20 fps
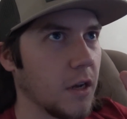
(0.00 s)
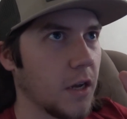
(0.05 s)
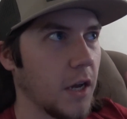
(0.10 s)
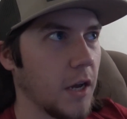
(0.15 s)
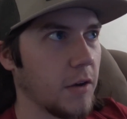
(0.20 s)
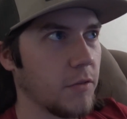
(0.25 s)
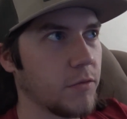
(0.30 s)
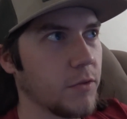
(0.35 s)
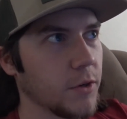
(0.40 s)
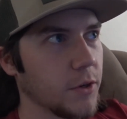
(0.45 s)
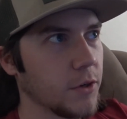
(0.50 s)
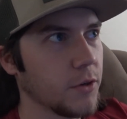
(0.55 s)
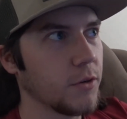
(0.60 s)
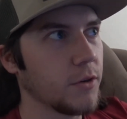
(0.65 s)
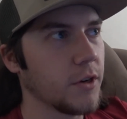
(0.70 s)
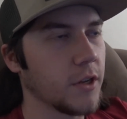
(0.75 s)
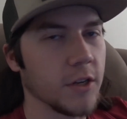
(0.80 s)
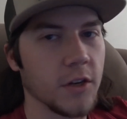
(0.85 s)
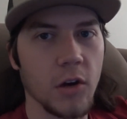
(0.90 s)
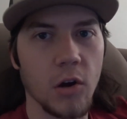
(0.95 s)
after
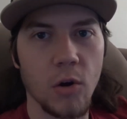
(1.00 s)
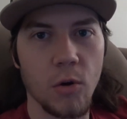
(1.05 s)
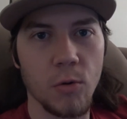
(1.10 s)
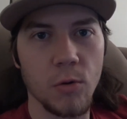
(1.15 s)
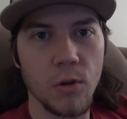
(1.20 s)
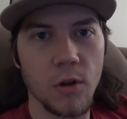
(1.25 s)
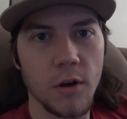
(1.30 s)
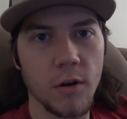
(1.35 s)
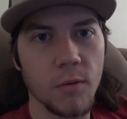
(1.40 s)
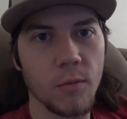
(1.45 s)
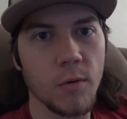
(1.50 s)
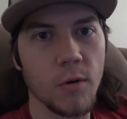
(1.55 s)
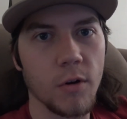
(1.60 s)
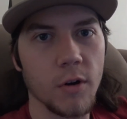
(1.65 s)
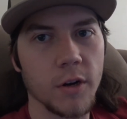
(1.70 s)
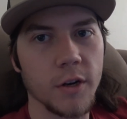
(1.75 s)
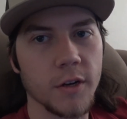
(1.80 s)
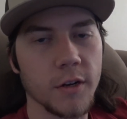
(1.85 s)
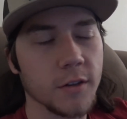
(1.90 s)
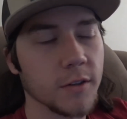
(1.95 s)
doing a whole lot of
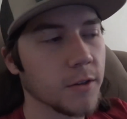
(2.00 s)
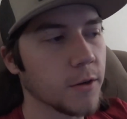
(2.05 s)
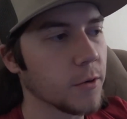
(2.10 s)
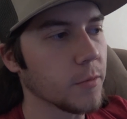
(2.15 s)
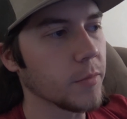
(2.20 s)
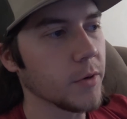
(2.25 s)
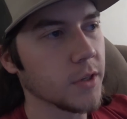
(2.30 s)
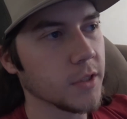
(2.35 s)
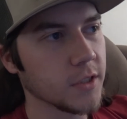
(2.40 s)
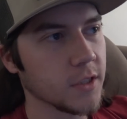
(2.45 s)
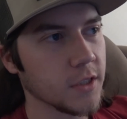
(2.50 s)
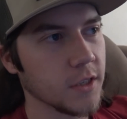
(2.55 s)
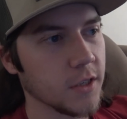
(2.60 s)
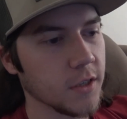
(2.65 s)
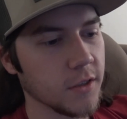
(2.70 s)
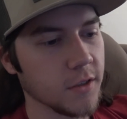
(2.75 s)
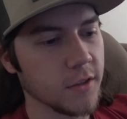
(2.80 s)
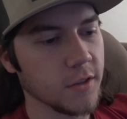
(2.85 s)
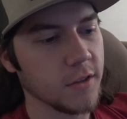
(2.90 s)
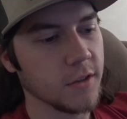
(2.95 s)
walking, a little bit of
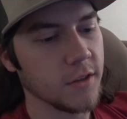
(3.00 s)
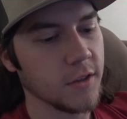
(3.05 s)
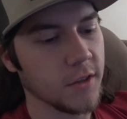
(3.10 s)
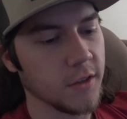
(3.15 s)
sitting,